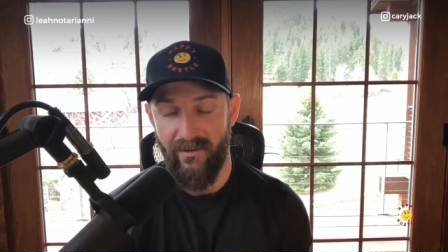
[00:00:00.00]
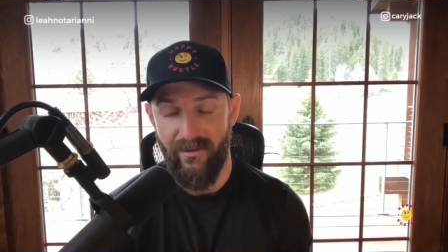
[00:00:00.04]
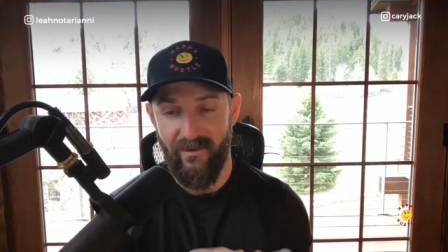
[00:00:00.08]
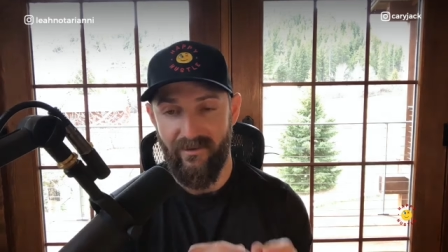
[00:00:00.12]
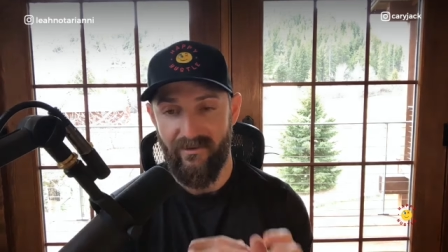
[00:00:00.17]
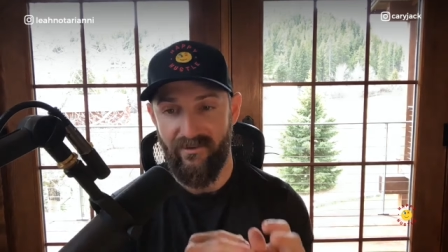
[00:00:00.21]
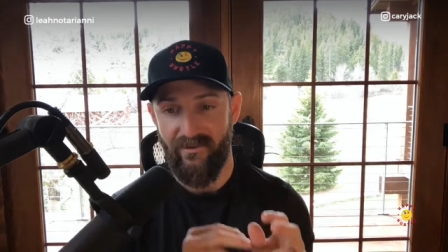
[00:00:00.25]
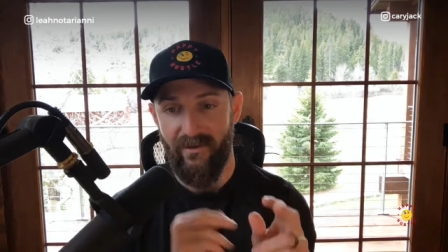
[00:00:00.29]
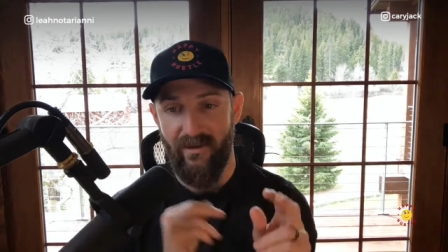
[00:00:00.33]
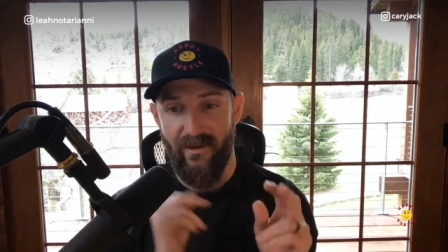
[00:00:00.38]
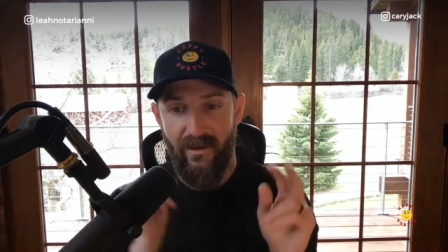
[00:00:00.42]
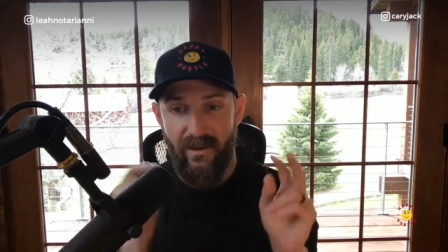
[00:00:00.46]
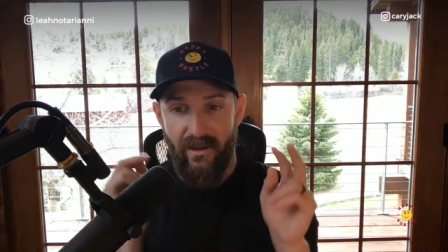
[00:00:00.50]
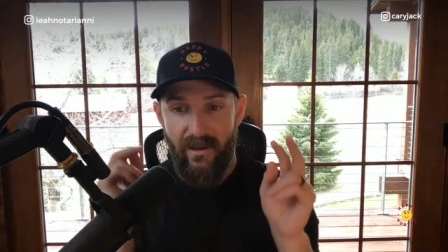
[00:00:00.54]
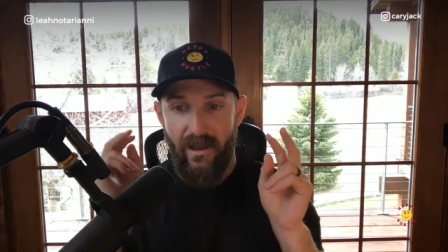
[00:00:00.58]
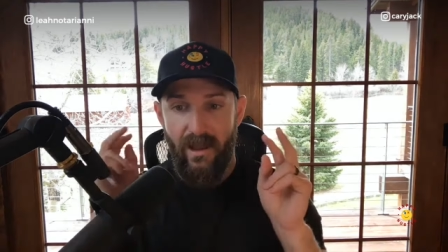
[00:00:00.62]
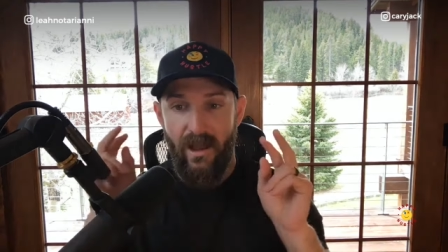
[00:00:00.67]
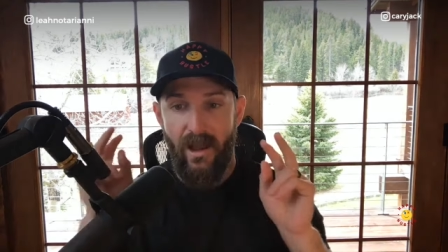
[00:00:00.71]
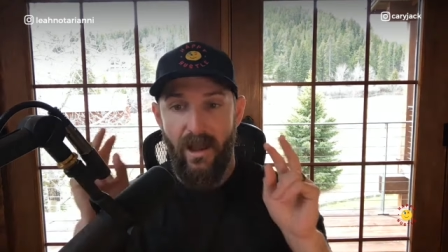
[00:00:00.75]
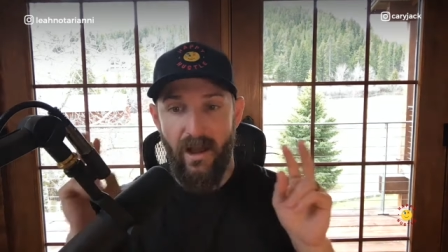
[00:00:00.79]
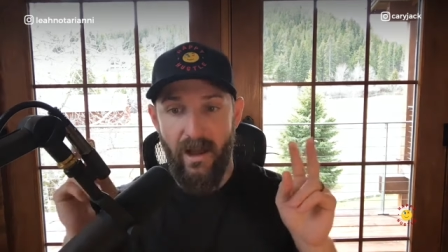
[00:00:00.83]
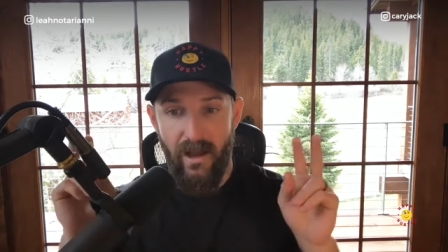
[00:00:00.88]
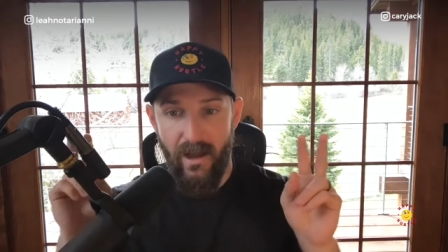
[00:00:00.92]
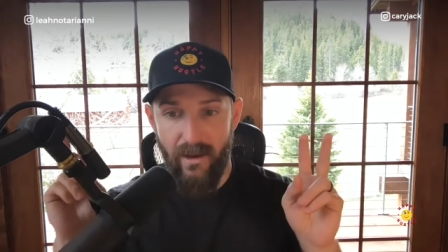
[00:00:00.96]
and this,
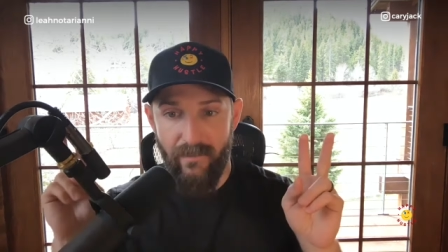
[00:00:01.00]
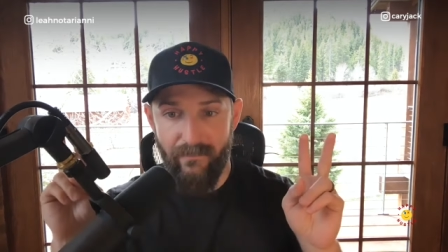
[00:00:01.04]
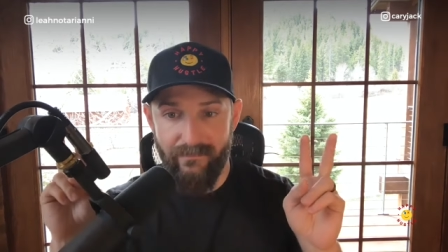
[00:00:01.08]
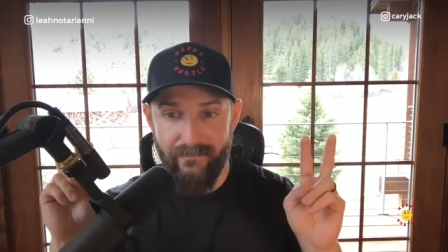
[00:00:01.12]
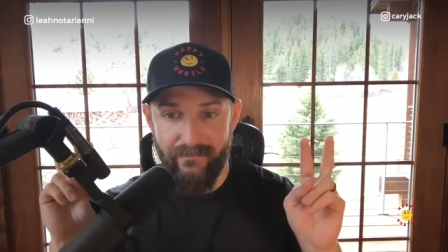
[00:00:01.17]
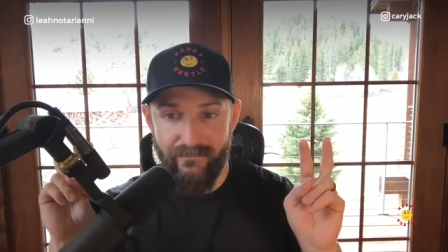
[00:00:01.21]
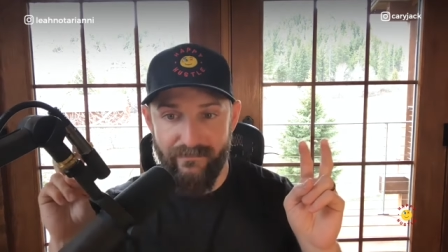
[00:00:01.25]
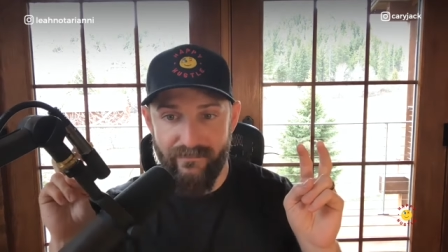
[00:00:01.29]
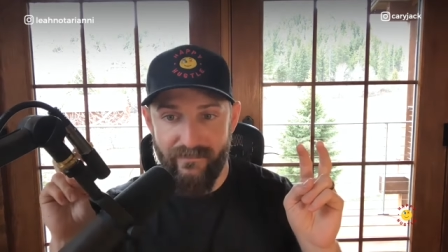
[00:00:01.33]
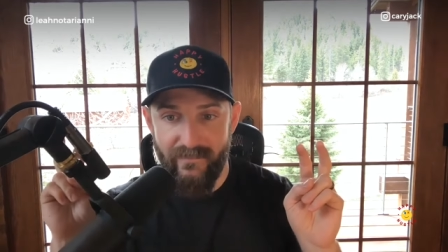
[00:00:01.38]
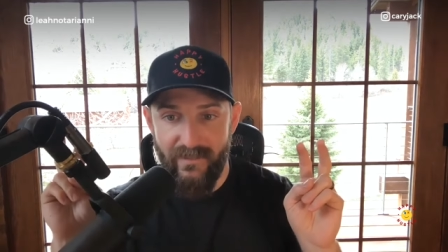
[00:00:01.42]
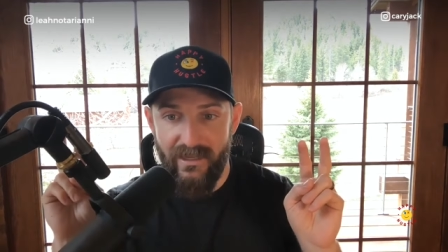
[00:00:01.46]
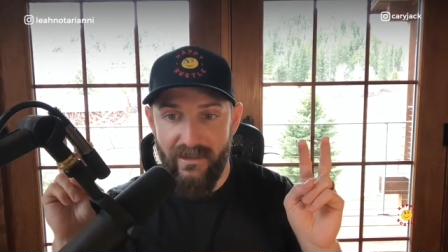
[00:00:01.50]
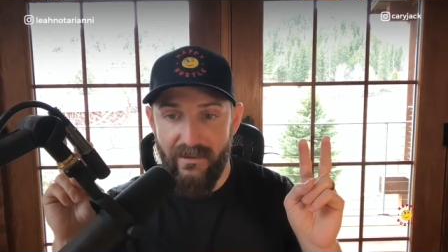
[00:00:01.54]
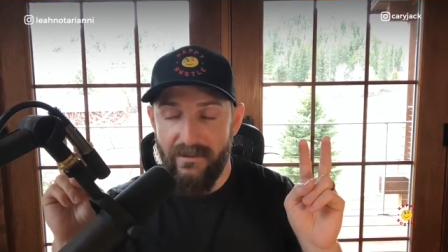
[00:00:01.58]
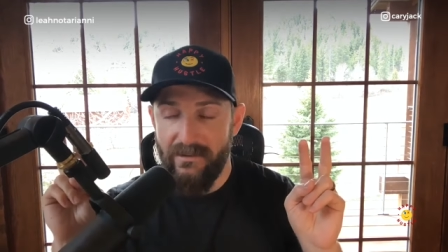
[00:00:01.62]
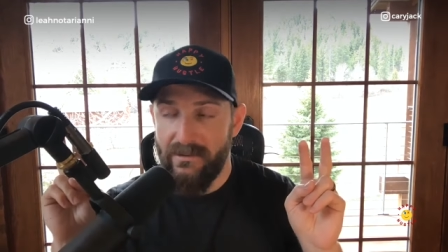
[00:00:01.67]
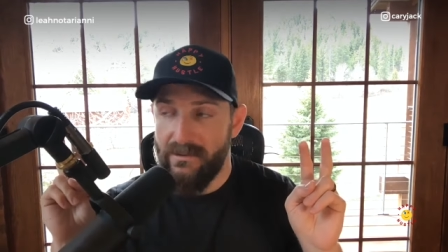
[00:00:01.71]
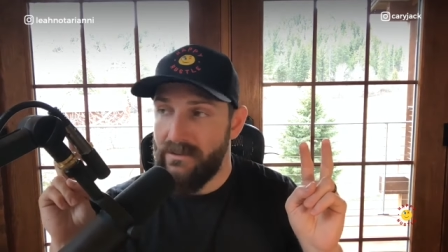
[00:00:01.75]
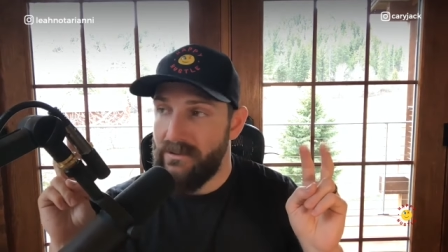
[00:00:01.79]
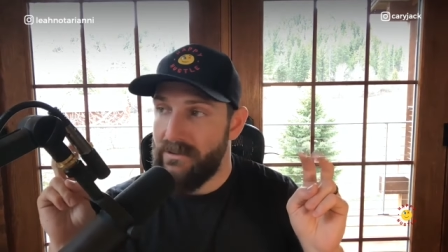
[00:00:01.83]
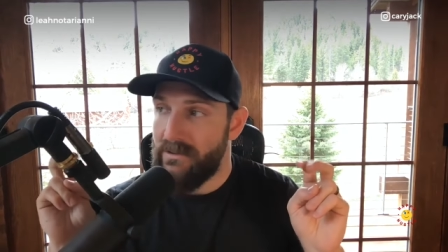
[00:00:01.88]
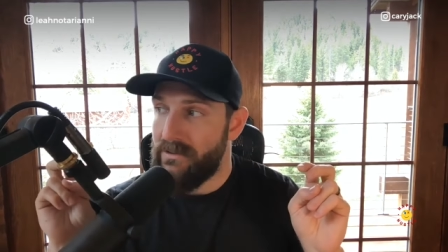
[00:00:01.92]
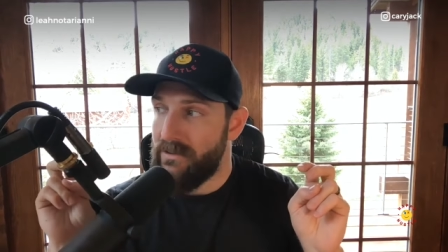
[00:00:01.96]
um,
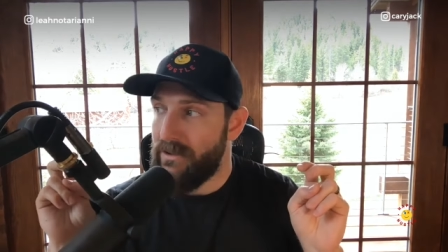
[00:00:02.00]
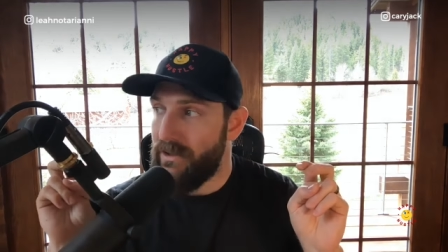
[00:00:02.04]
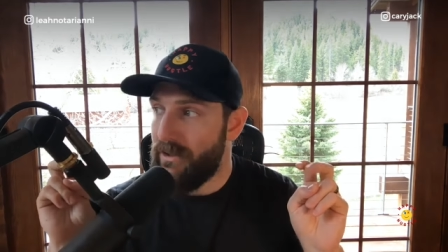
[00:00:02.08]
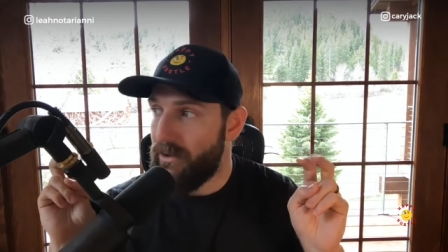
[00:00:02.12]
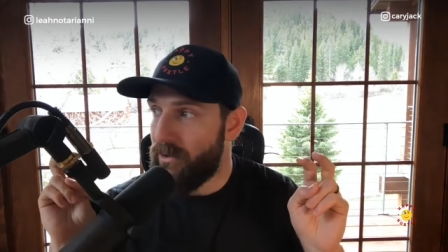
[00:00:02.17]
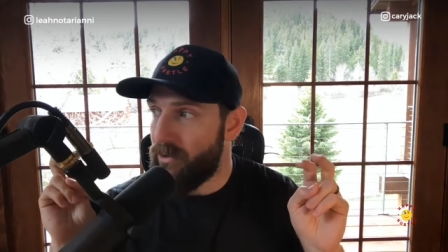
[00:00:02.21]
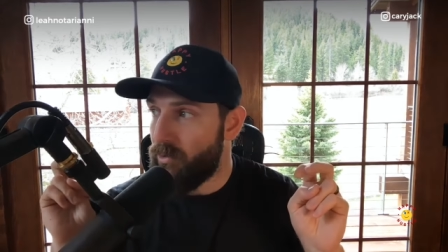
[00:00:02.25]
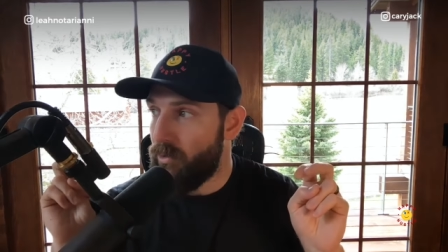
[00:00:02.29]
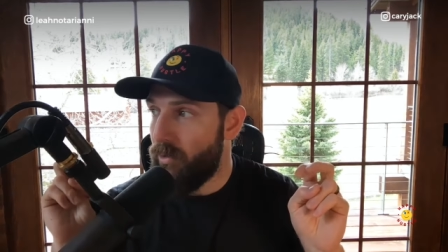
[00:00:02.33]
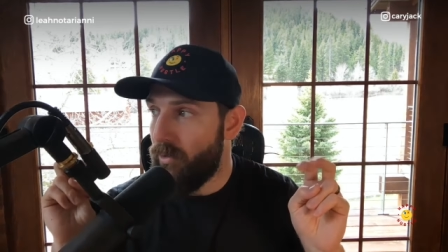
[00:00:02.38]
you know,